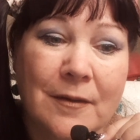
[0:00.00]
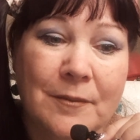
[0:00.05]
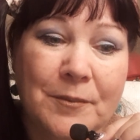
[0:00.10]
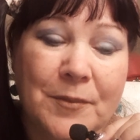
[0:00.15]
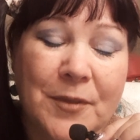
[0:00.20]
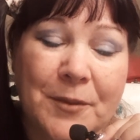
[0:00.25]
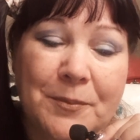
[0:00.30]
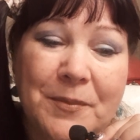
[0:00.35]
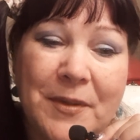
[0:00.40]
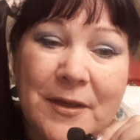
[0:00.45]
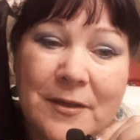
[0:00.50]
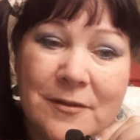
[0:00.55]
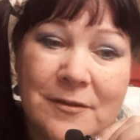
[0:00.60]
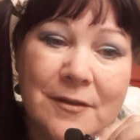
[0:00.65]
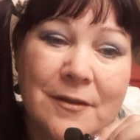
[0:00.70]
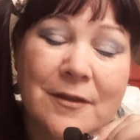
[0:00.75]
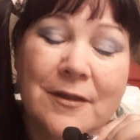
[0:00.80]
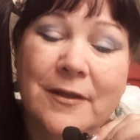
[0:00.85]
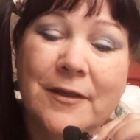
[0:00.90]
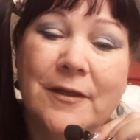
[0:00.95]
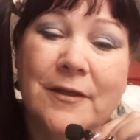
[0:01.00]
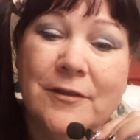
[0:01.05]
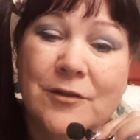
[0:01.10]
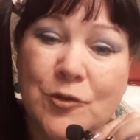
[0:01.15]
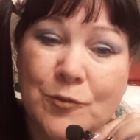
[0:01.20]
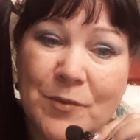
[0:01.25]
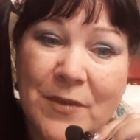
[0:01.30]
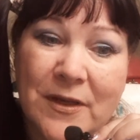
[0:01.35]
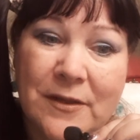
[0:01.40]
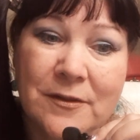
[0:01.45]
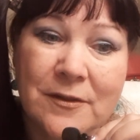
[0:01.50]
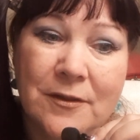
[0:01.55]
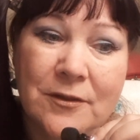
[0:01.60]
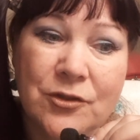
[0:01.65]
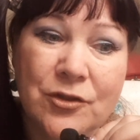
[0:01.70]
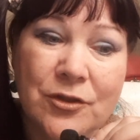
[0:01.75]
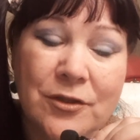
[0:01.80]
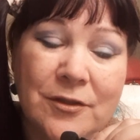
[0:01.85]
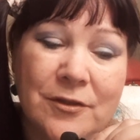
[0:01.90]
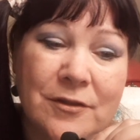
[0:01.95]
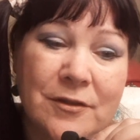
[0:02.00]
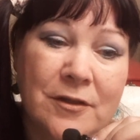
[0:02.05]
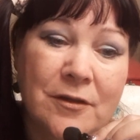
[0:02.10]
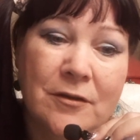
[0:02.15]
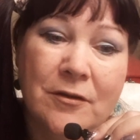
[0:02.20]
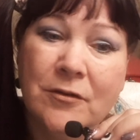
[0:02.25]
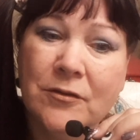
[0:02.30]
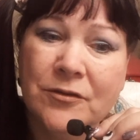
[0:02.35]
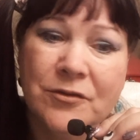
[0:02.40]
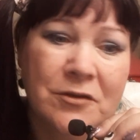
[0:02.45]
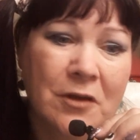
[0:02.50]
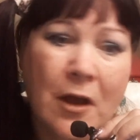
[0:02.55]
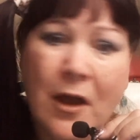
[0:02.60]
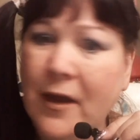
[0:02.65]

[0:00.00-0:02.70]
But basically his message is, he goes,